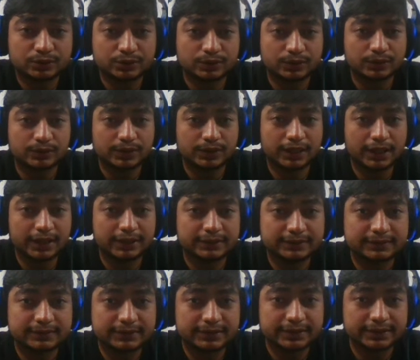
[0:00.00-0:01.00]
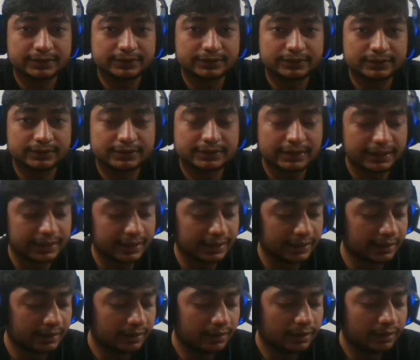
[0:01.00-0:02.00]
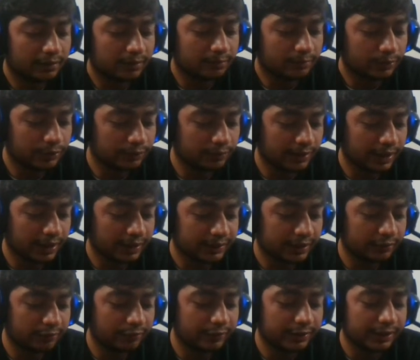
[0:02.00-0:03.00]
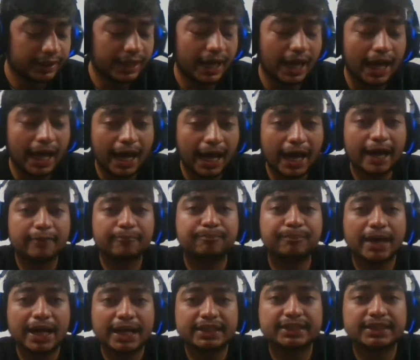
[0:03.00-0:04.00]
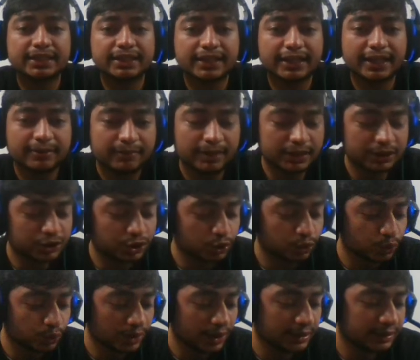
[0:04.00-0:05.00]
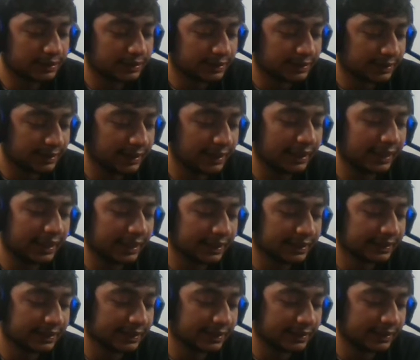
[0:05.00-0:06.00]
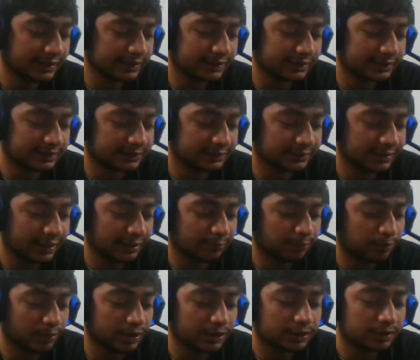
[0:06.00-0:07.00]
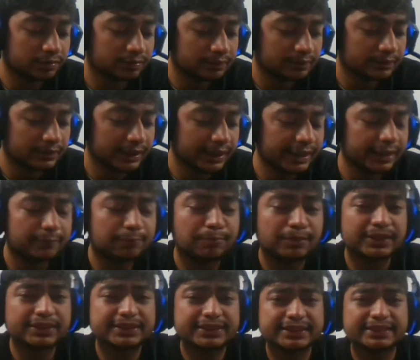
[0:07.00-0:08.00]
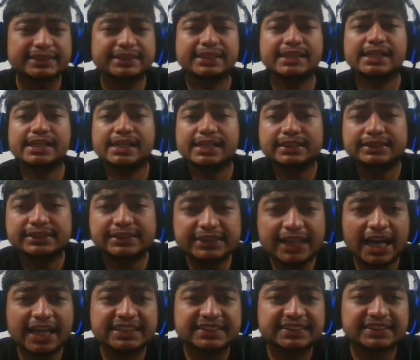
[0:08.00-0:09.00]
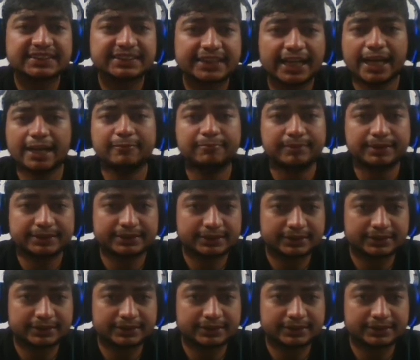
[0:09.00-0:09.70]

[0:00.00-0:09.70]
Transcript: So I don't think so it's a great move. And then we have Battle Ram, as you can see in the like plus 8% charge damage.